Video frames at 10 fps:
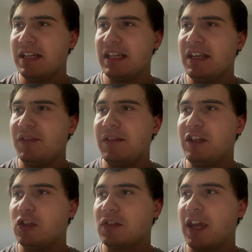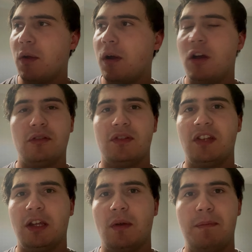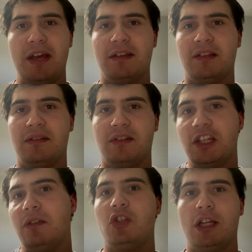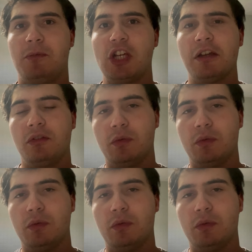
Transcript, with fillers: even if you just go onto a person's YouTube channel,